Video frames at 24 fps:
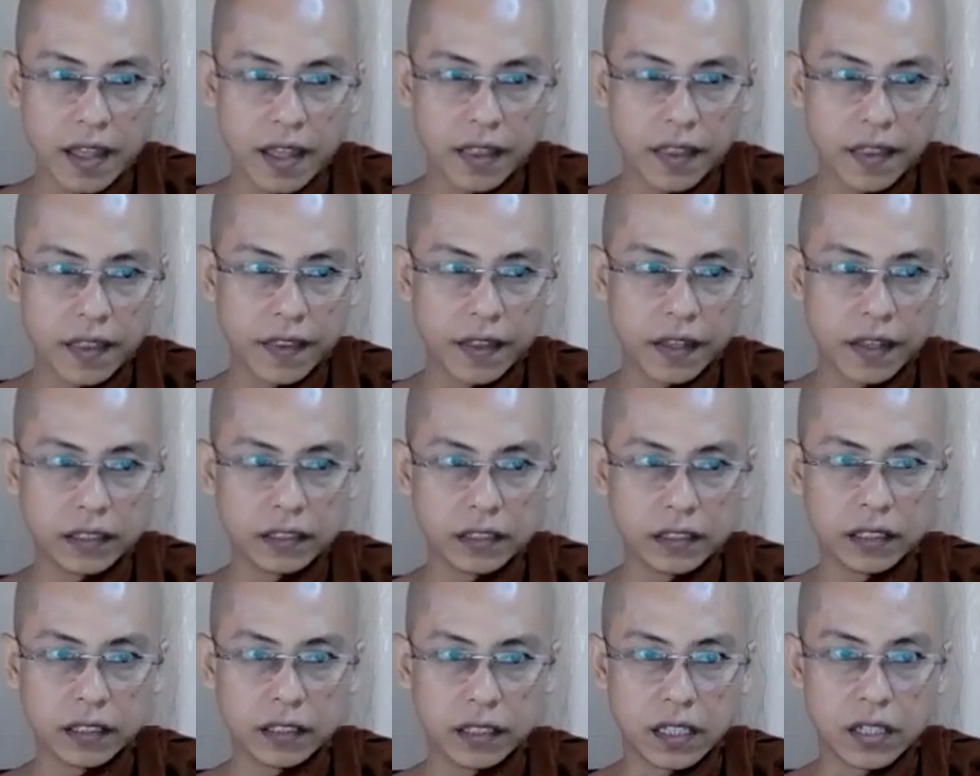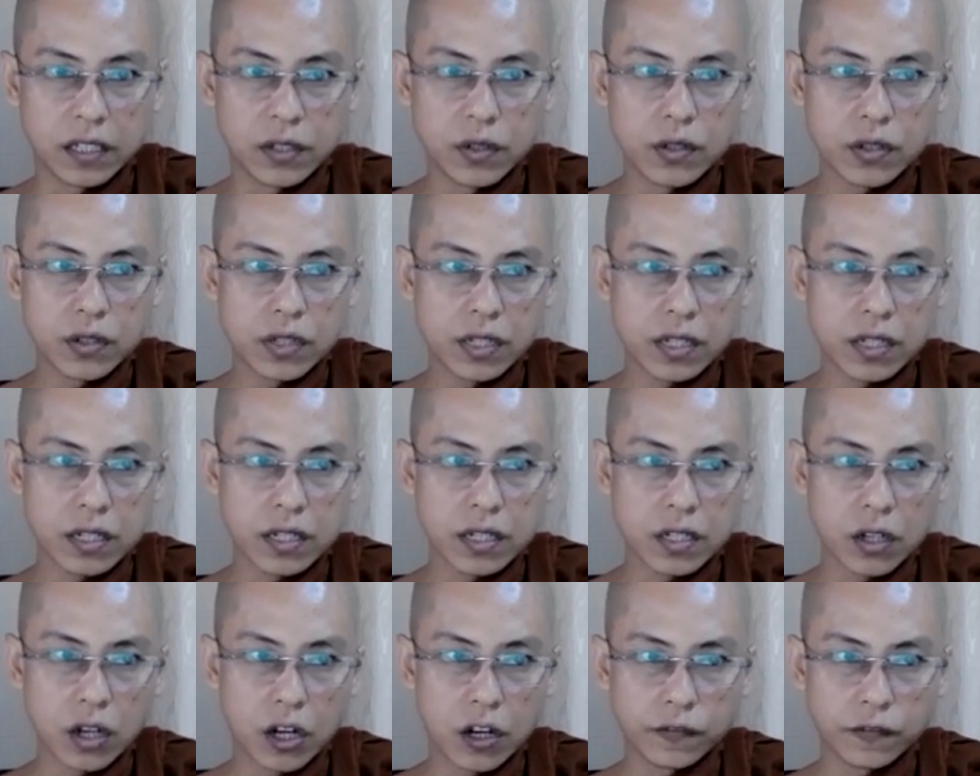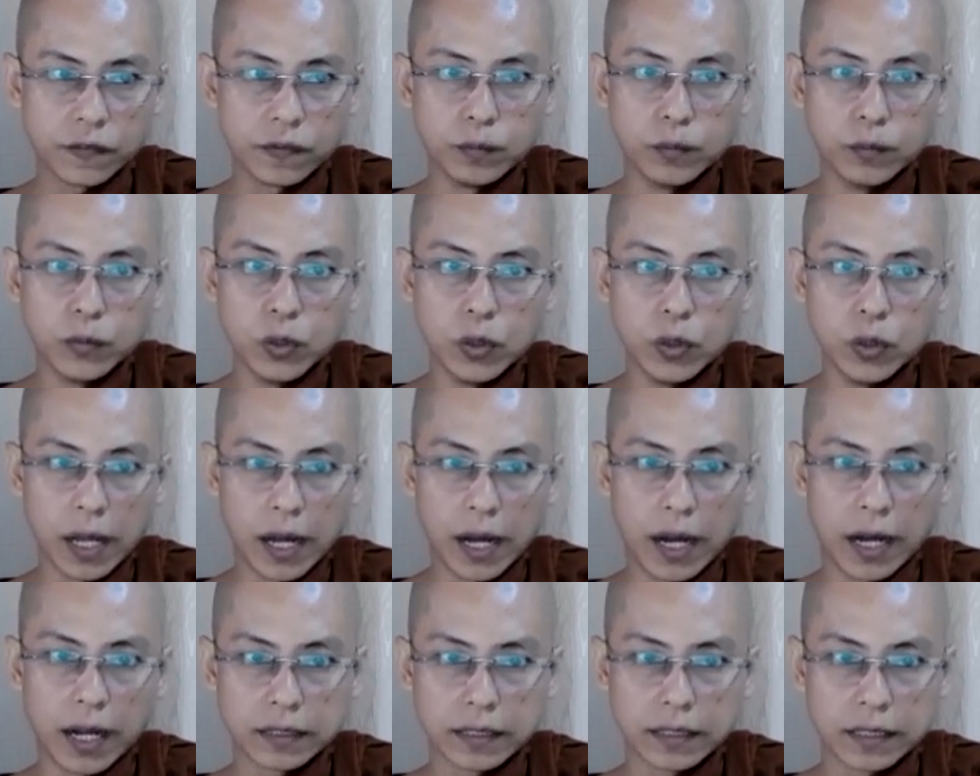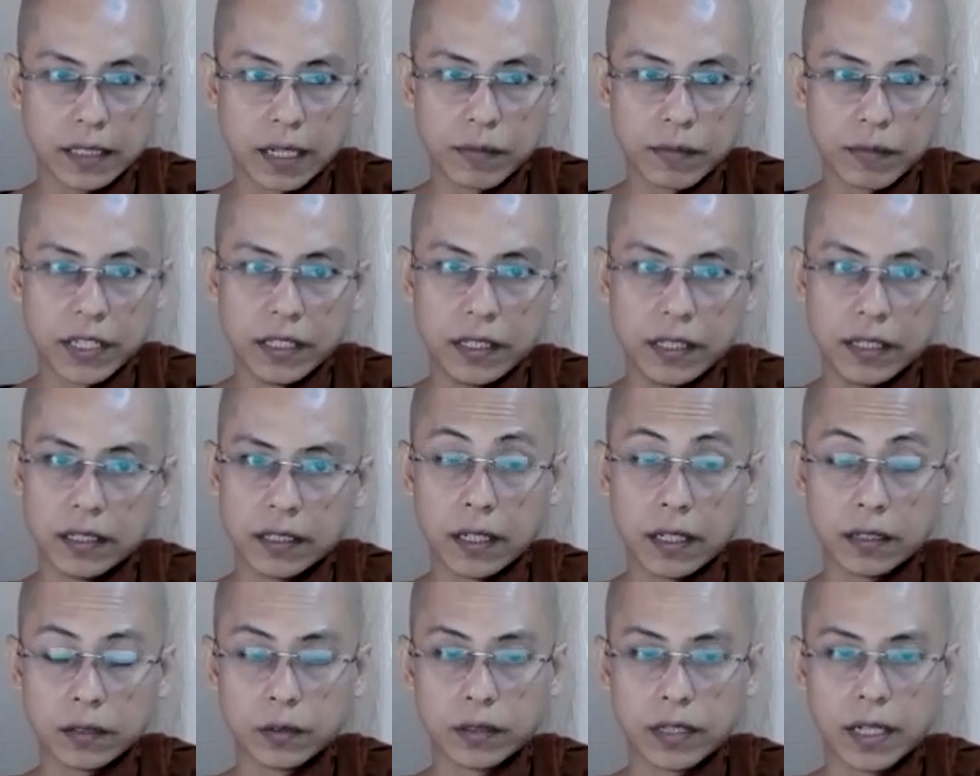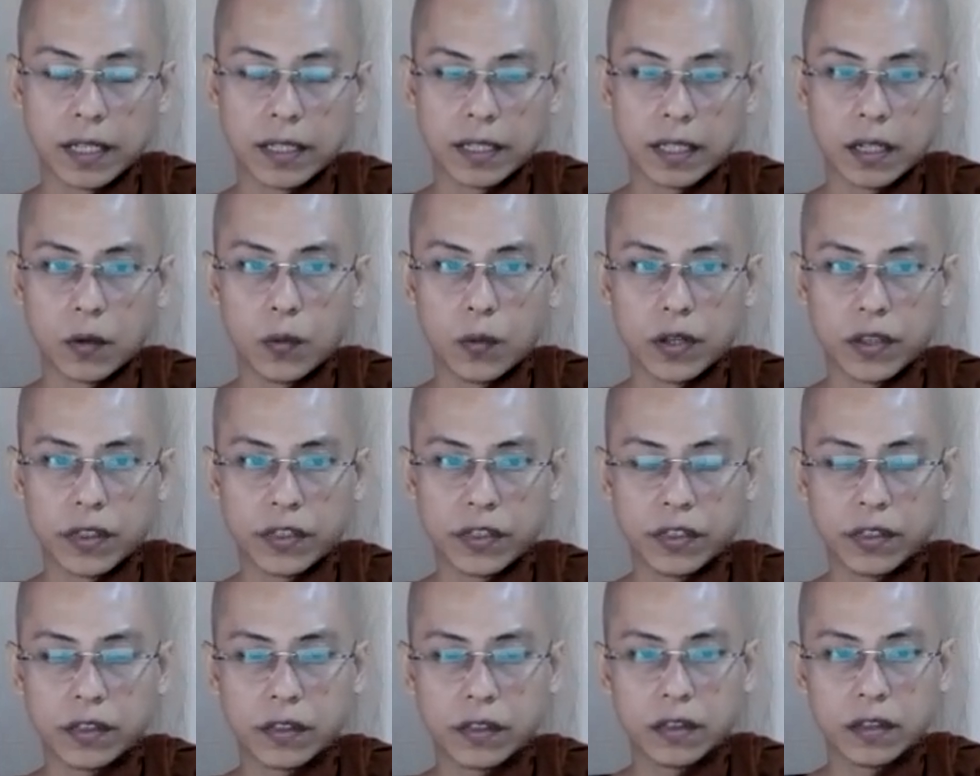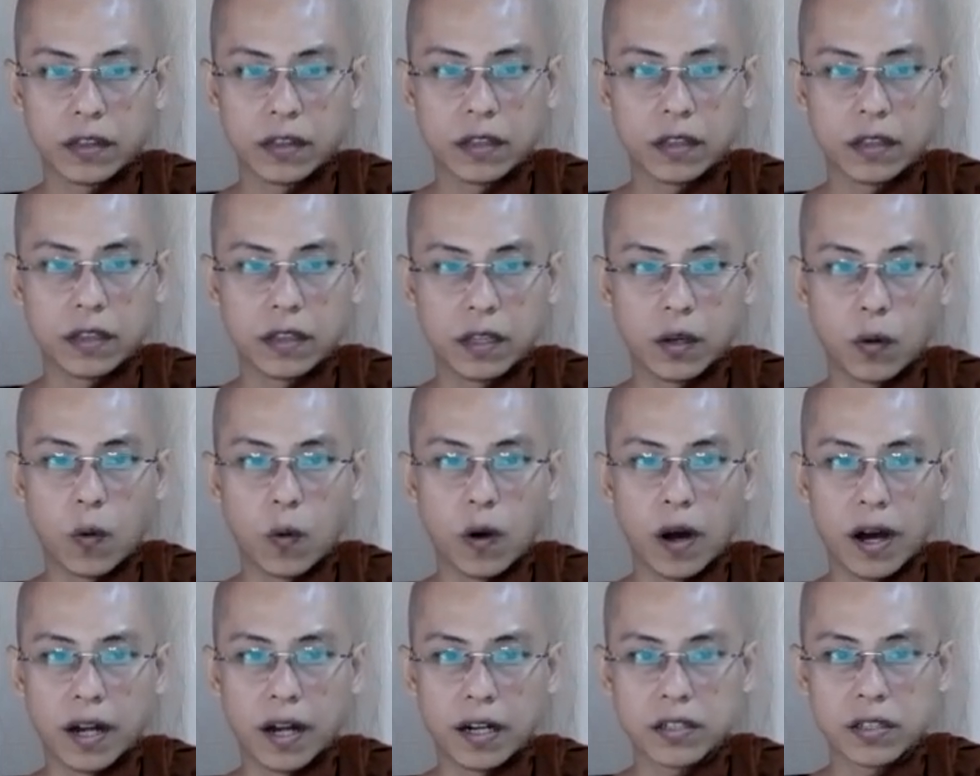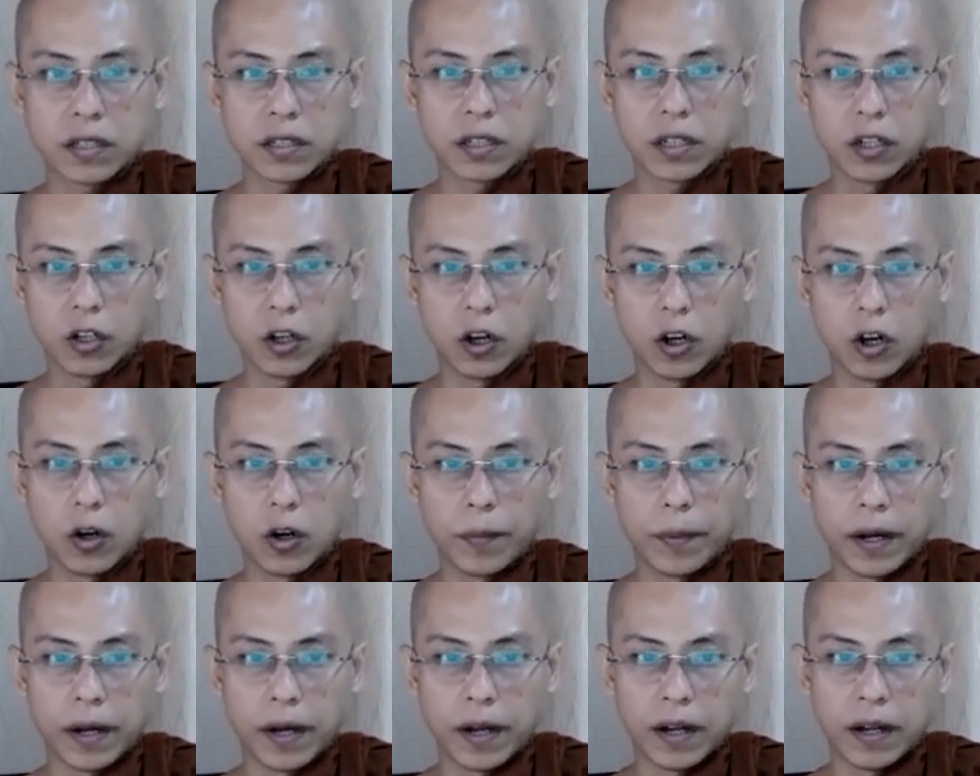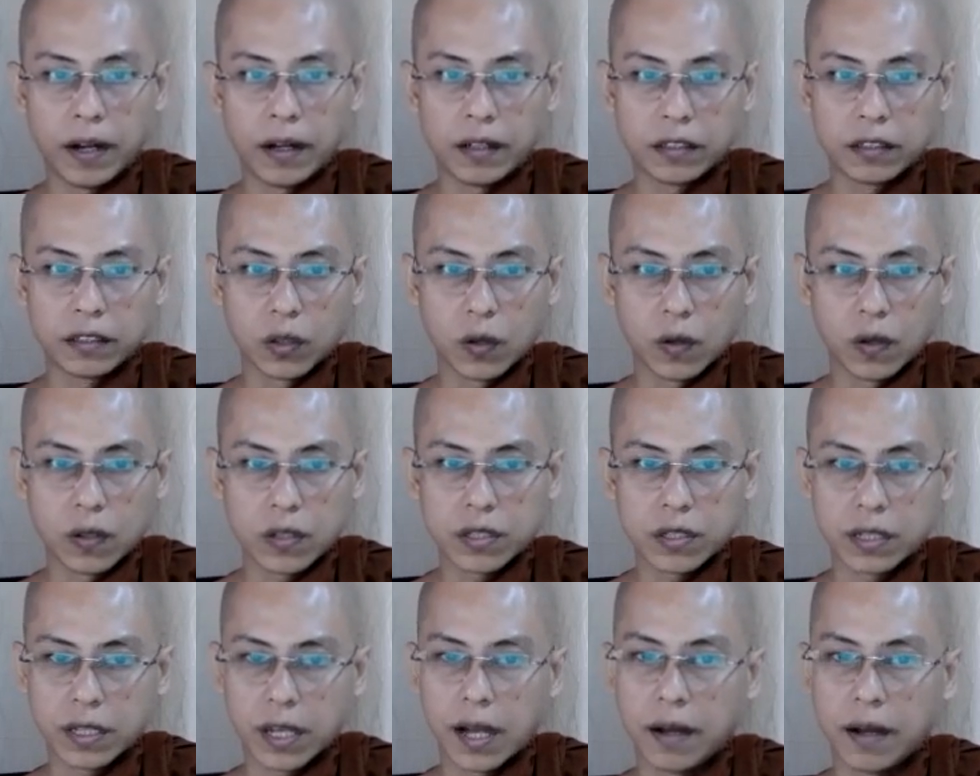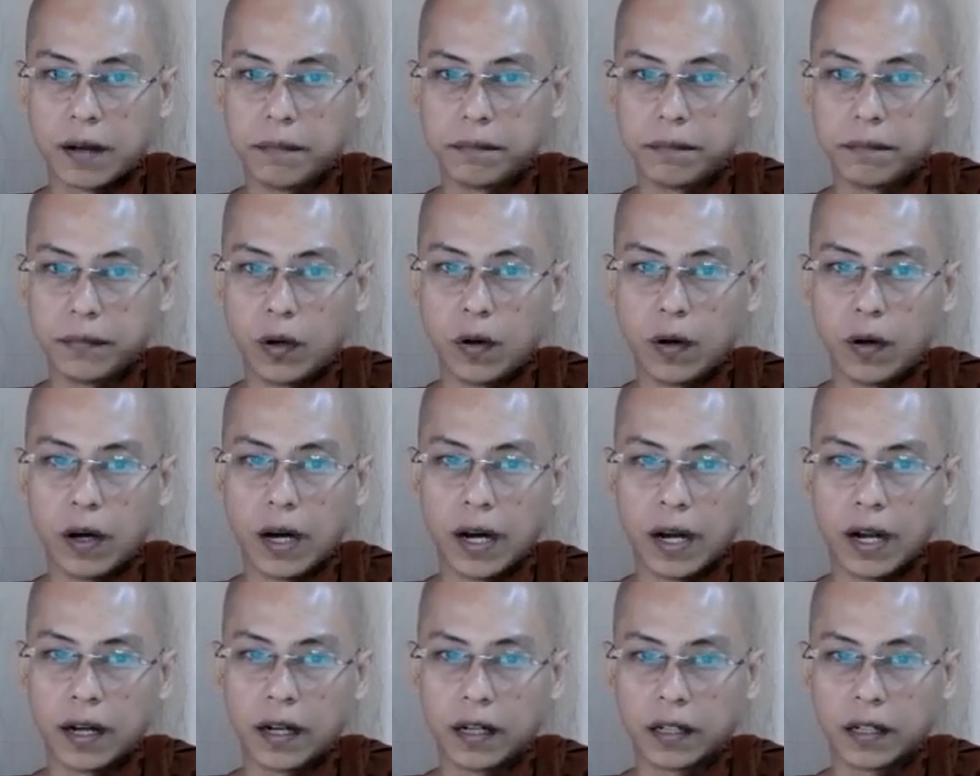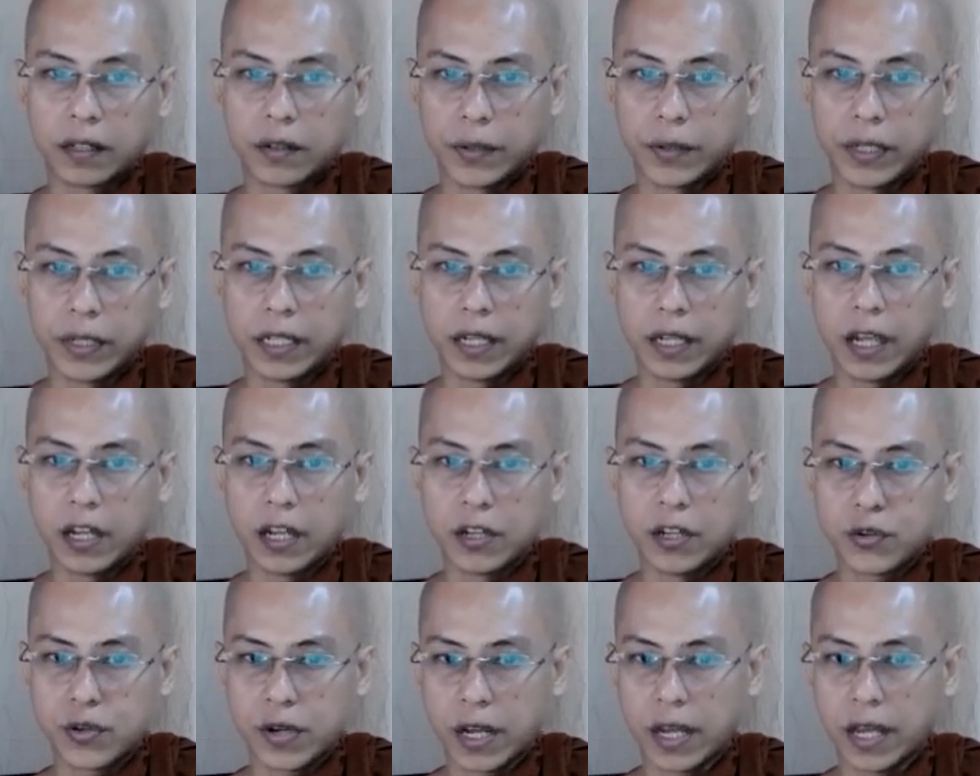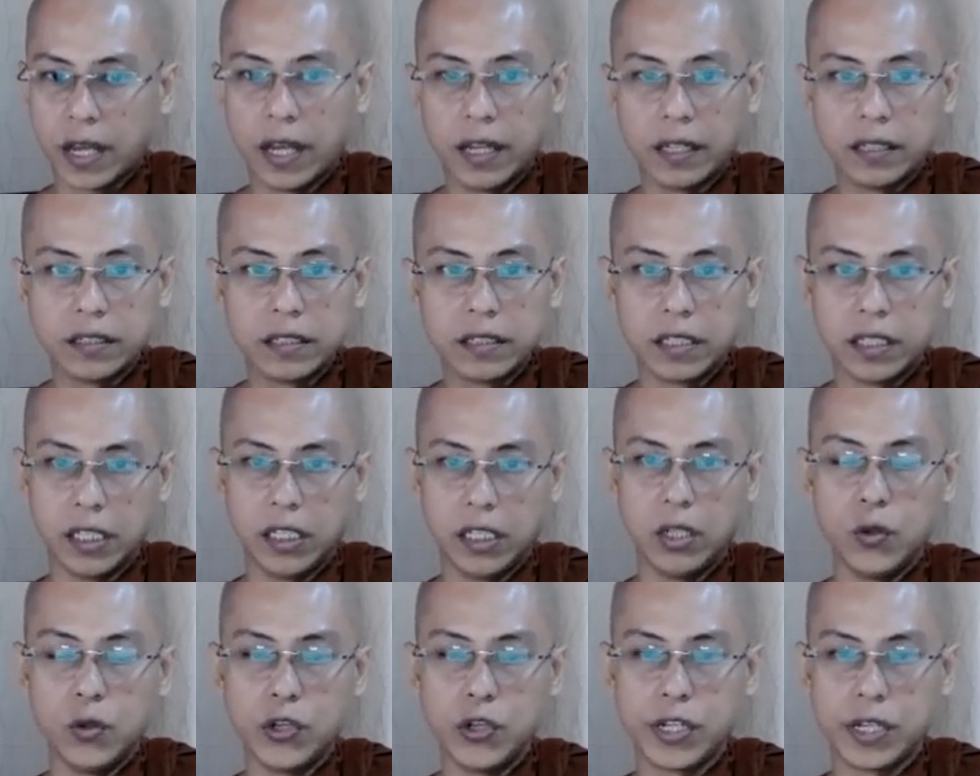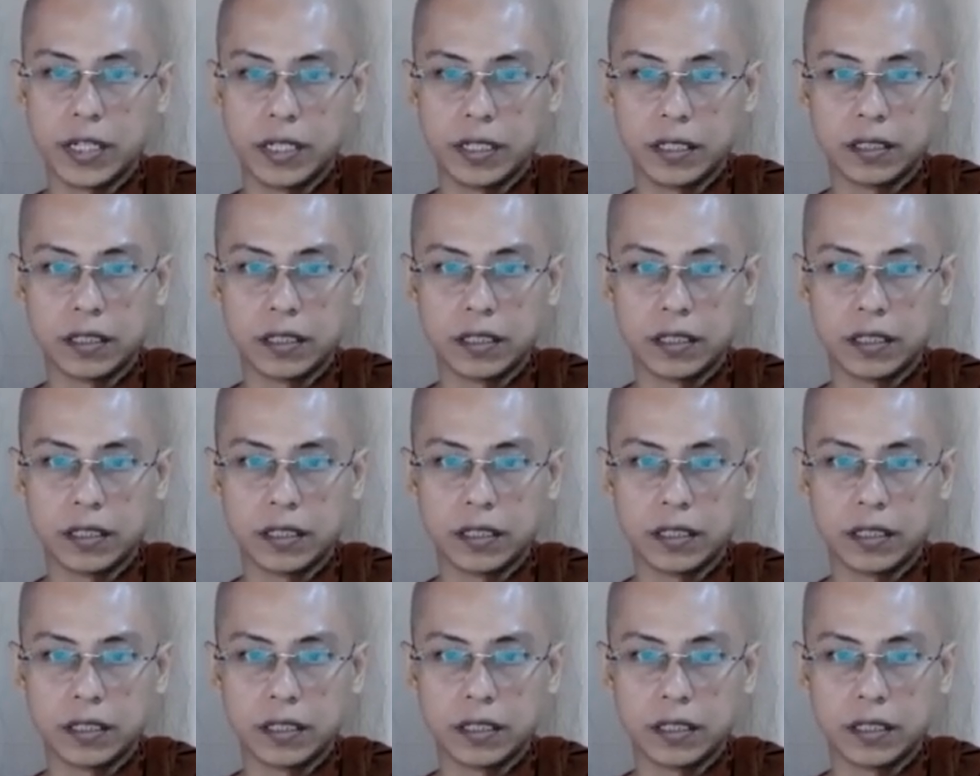Then the usage of mula come here together with the word lobha, dosa, moha, greed, hatred, and delusion.